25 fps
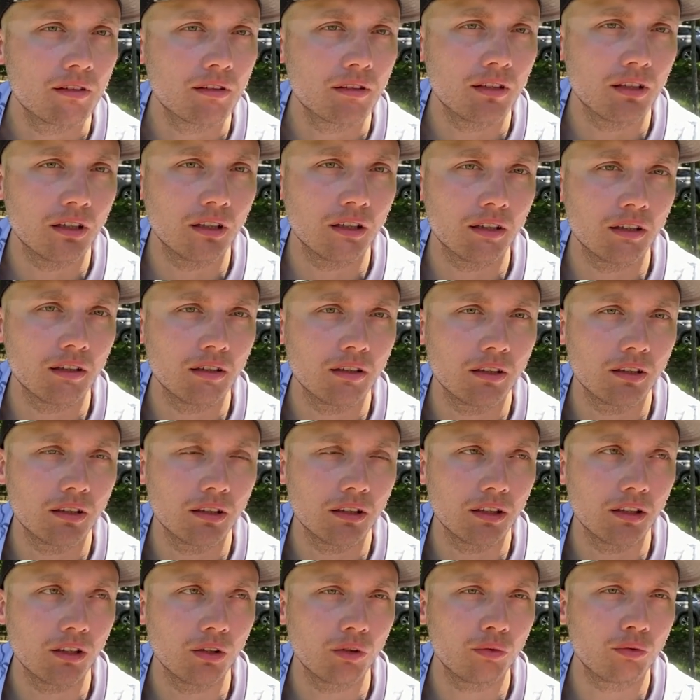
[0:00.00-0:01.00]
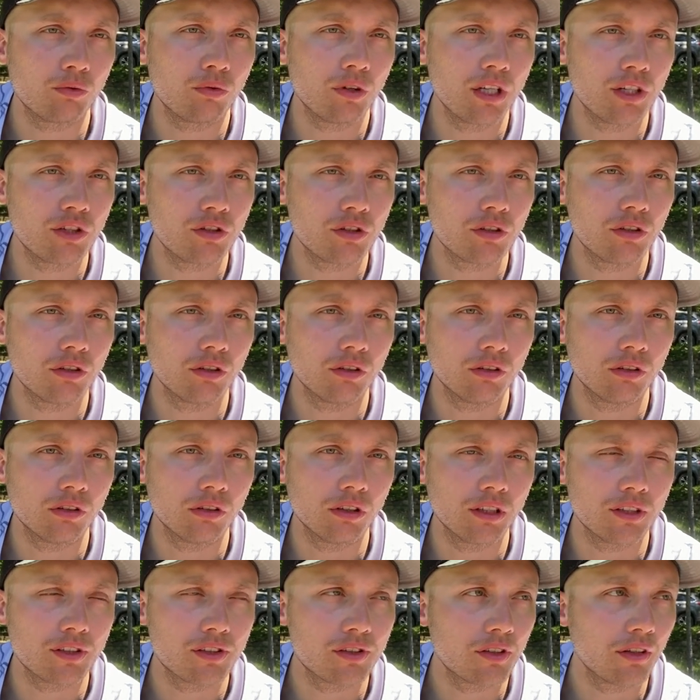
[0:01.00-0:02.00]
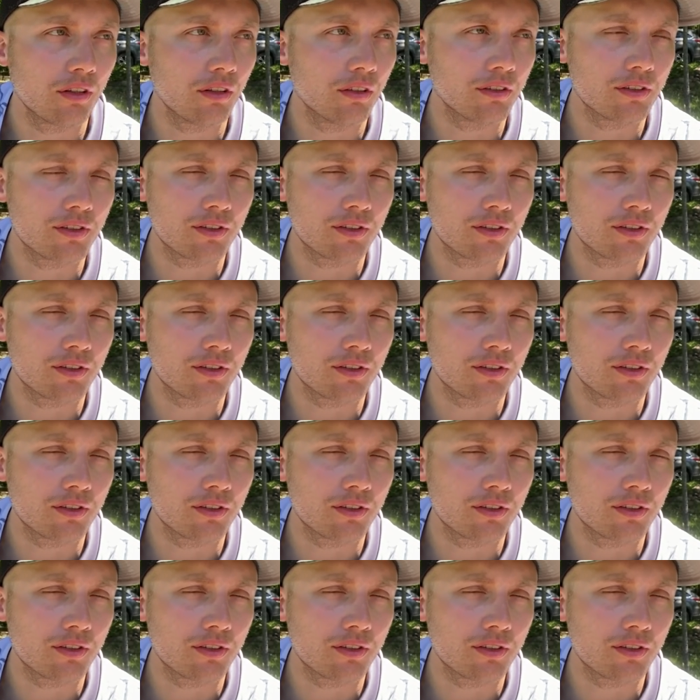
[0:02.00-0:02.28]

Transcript: the the original assault